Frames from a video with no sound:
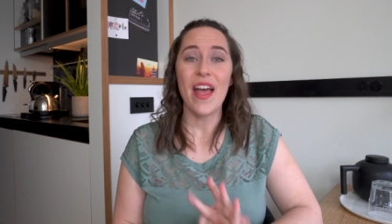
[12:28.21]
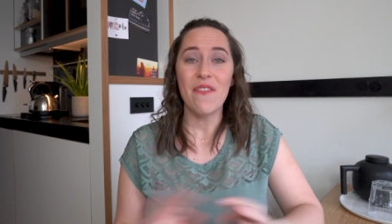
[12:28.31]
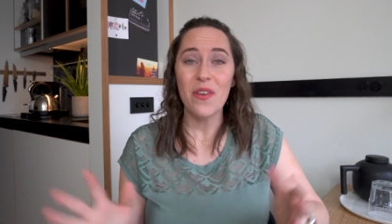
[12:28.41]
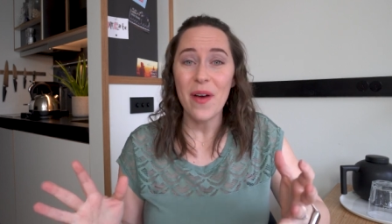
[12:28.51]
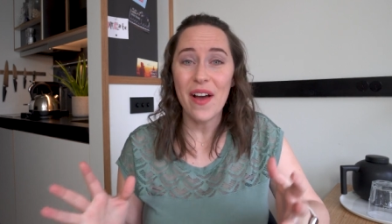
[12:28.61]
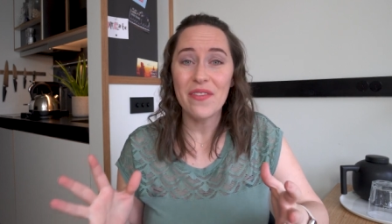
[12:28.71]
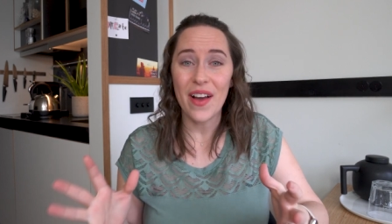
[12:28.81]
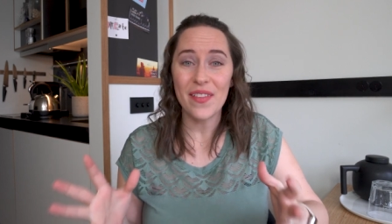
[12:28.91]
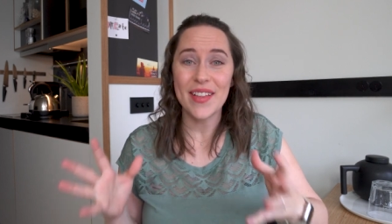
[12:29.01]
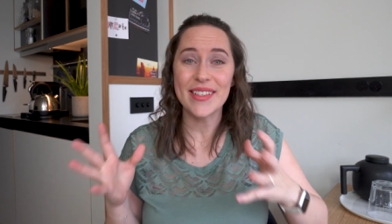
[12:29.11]
If you have
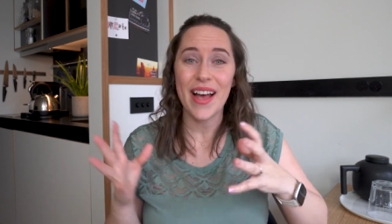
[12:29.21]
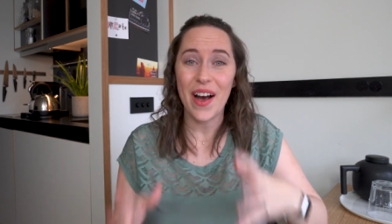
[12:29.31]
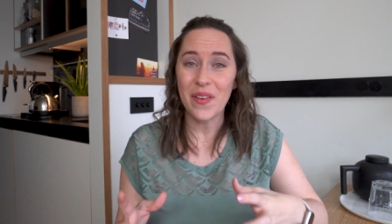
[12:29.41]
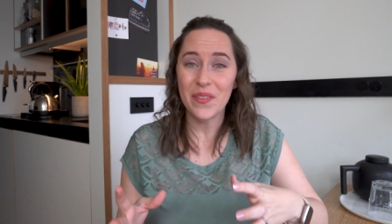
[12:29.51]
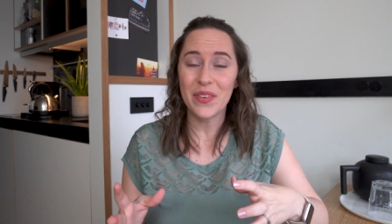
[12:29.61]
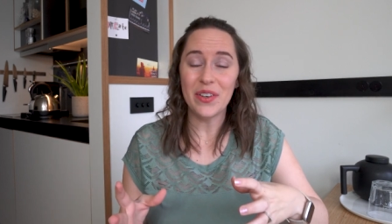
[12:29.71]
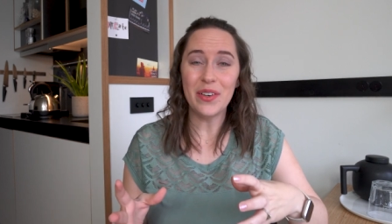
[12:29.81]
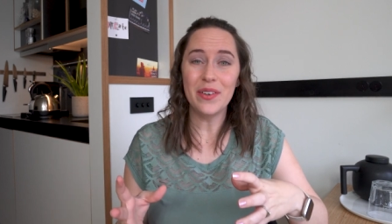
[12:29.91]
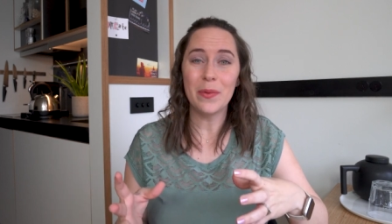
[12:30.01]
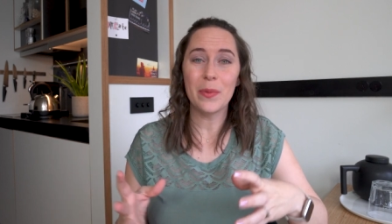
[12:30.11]
found this
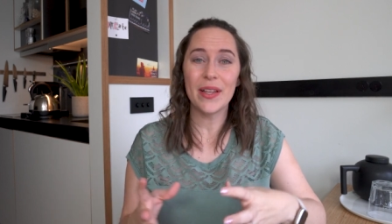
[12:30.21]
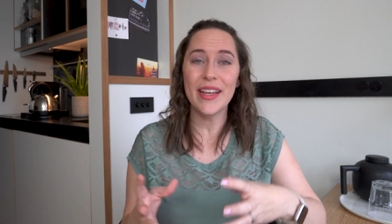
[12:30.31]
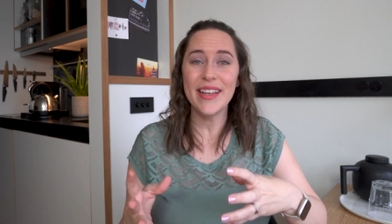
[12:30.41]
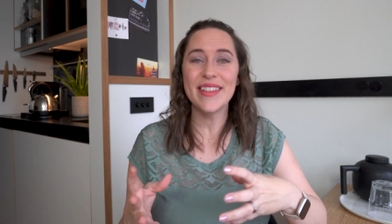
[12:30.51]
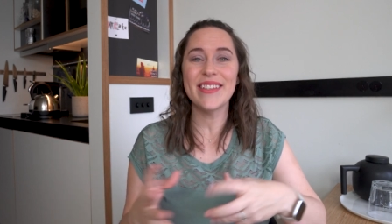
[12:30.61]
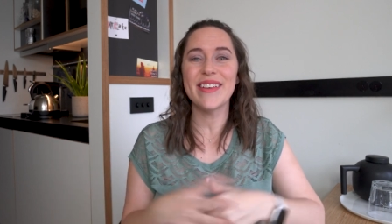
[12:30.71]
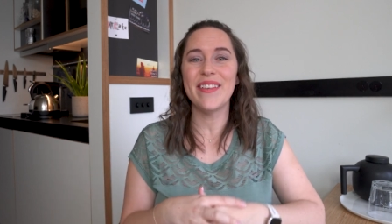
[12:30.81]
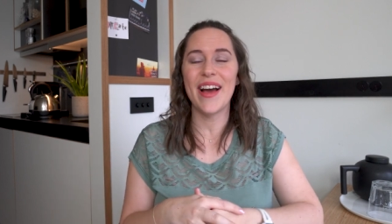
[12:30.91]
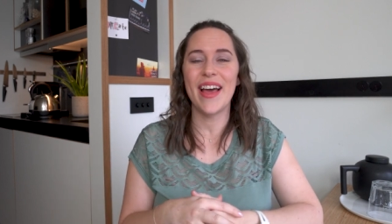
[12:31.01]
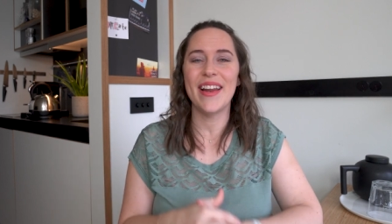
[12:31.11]
helpful, please
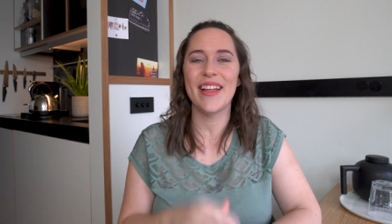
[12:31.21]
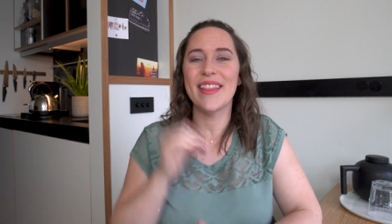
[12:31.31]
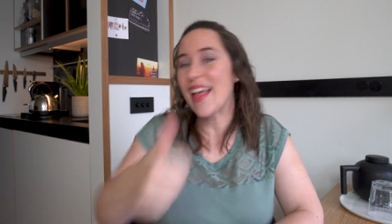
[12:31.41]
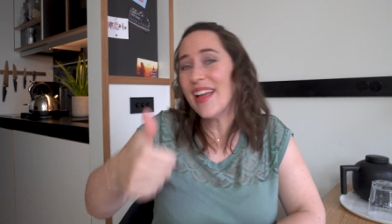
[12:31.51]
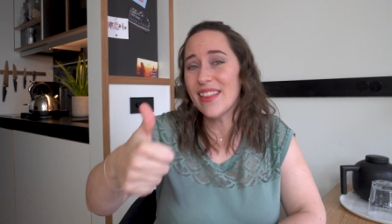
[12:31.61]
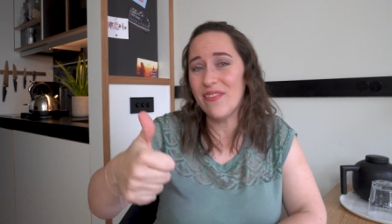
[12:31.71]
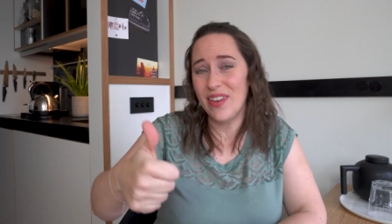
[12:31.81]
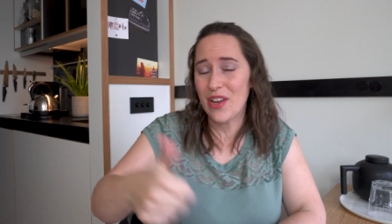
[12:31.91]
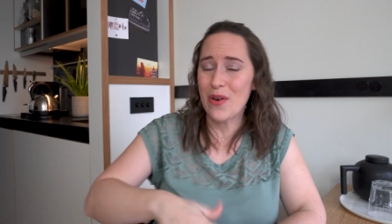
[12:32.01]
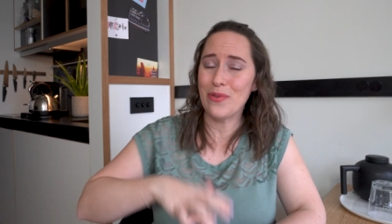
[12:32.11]
go ahead and like the
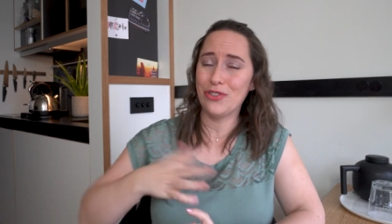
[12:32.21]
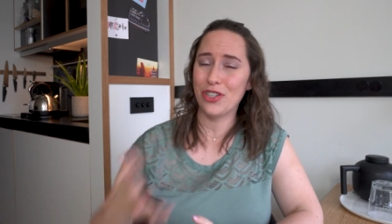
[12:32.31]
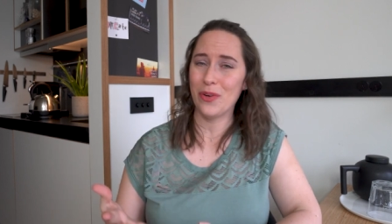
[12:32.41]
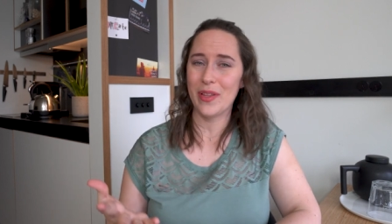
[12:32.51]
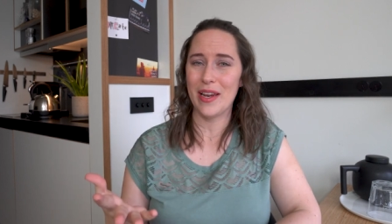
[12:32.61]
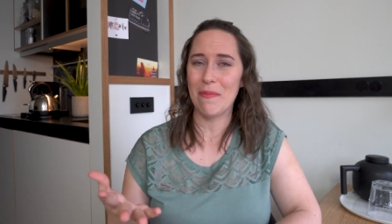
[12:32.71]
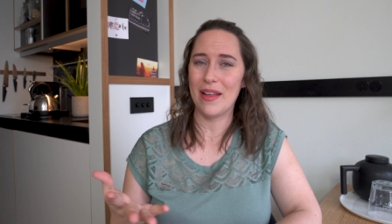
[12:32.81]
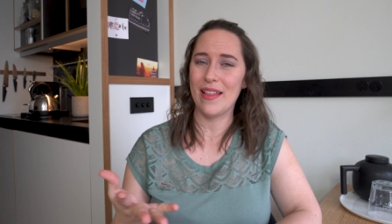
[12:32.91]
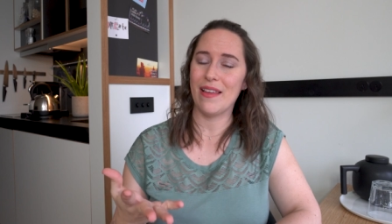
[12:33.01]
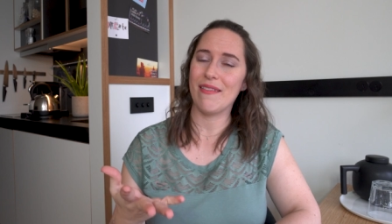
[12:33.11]
video, share with
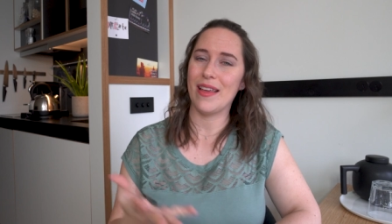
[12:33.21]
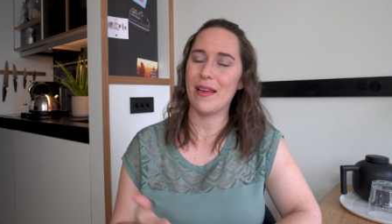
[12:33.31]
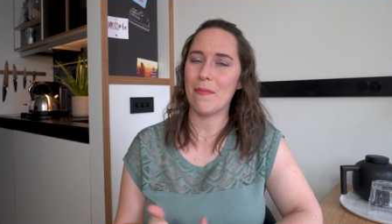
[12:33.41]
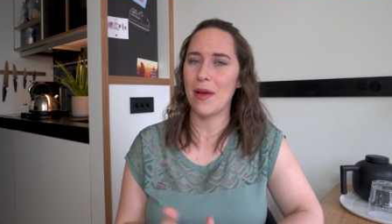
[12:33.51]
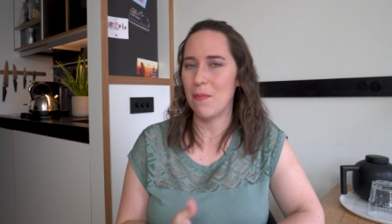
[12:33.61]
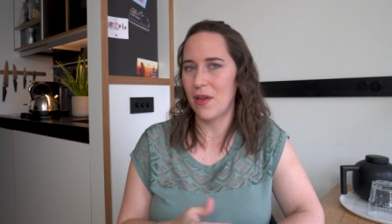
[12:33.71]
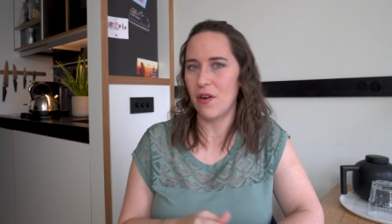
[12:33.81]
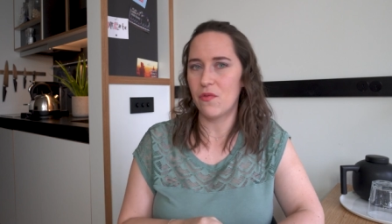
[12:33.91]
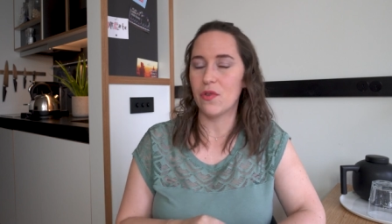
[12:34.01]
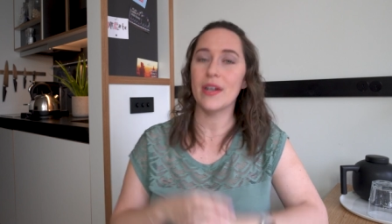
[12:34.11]
anybody that you think might be
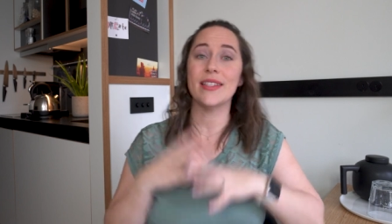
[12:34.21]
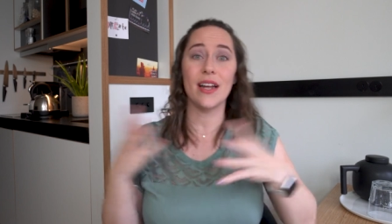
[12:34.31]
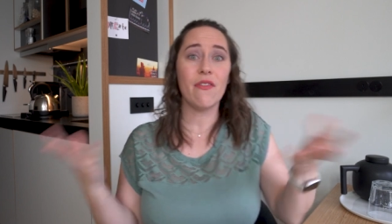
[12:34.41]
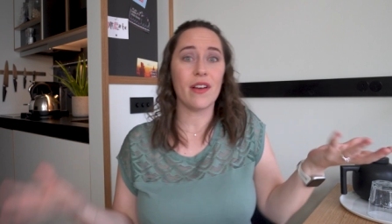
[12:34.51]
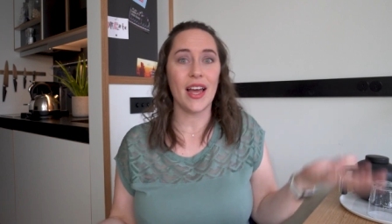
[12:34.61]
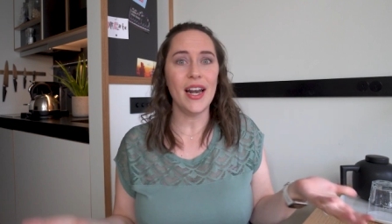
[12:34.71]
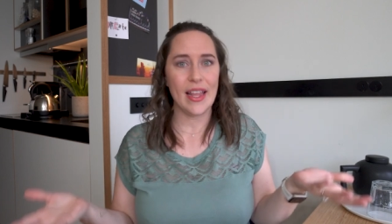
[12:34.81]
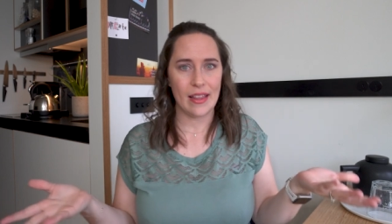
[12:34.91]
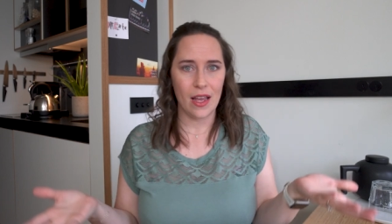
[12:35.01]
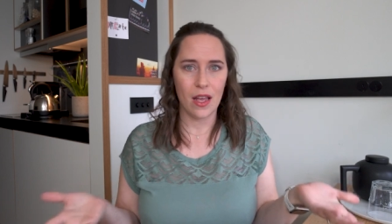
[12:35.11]
helpful. Did I forget
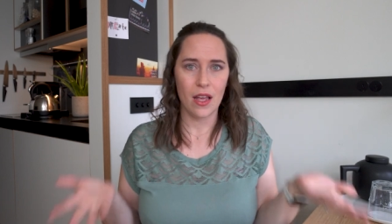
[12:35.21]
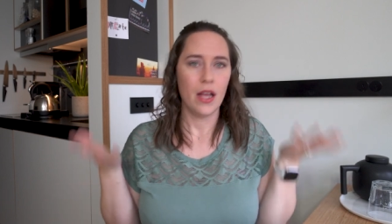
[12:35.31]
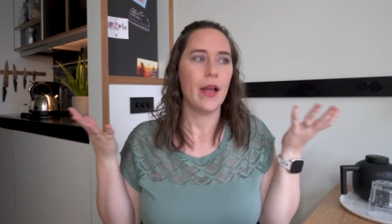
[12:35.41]
anything?